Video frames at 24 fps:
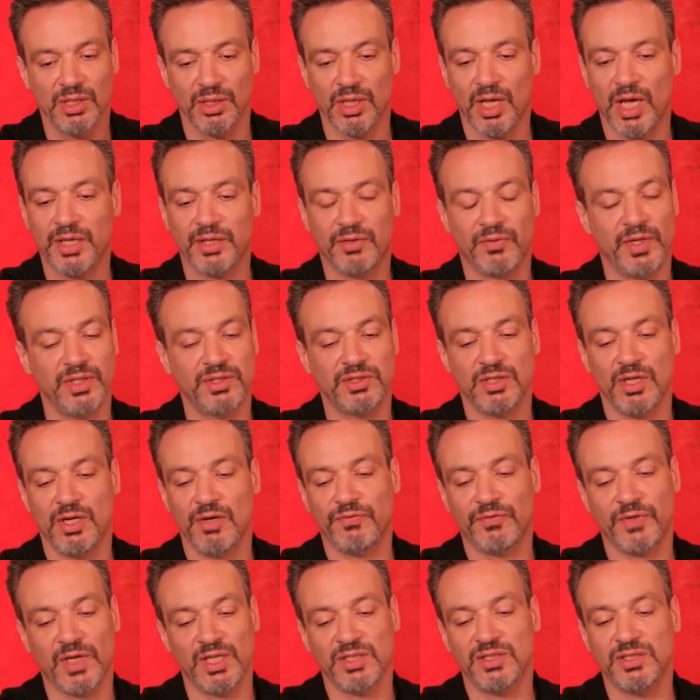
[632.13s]
A lot of great
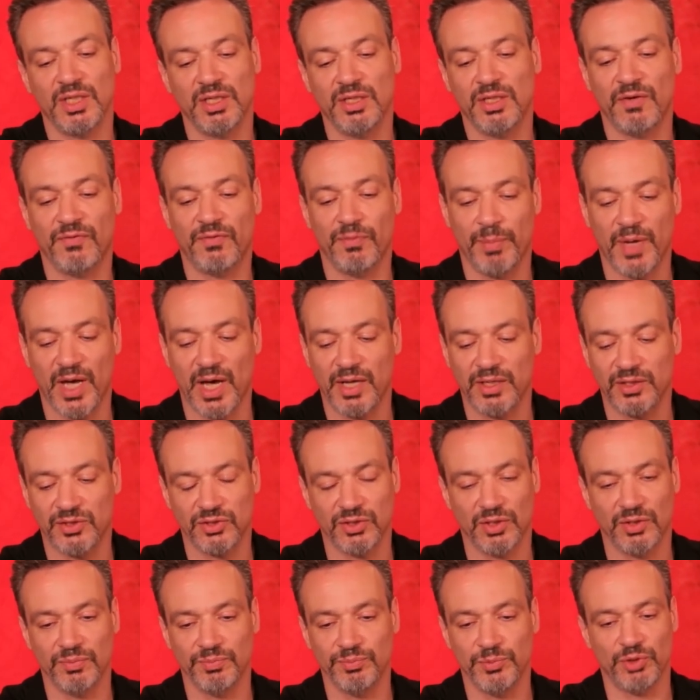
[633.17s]
stuff, can't say enough about it,
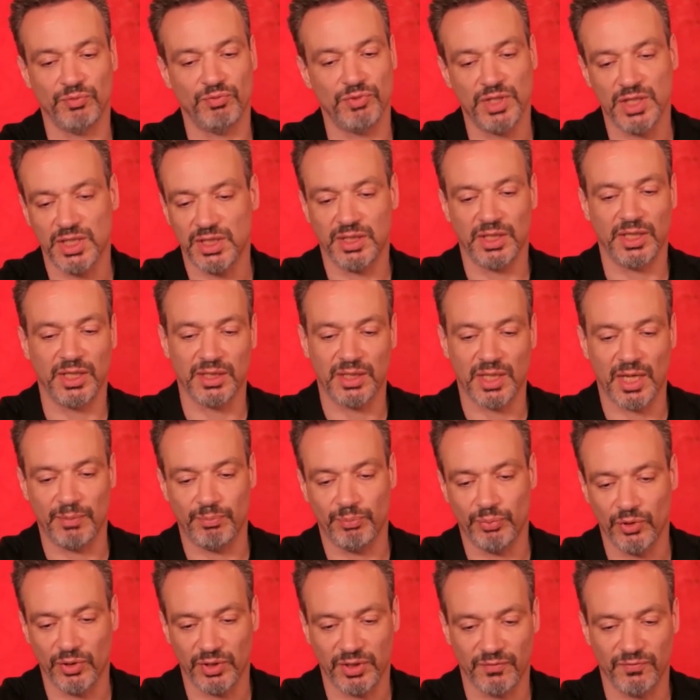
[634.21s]
so you need to get
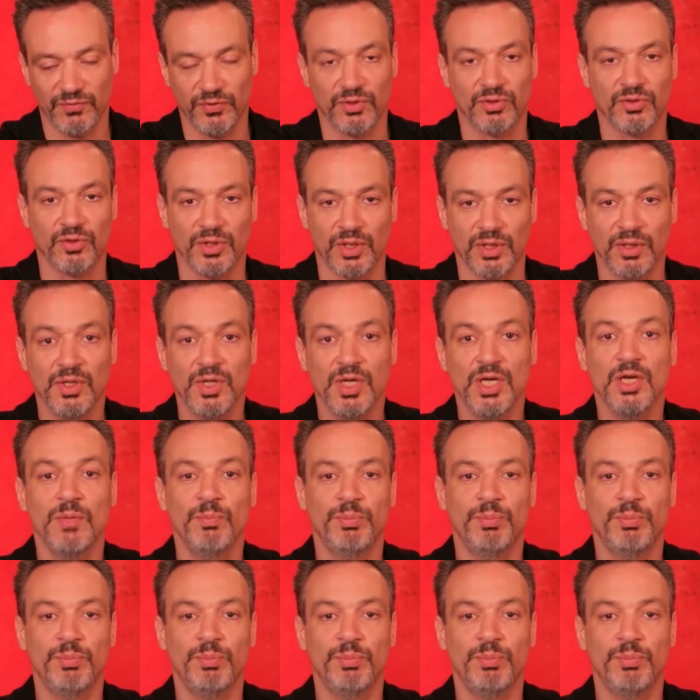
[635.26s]
that book if you're gonna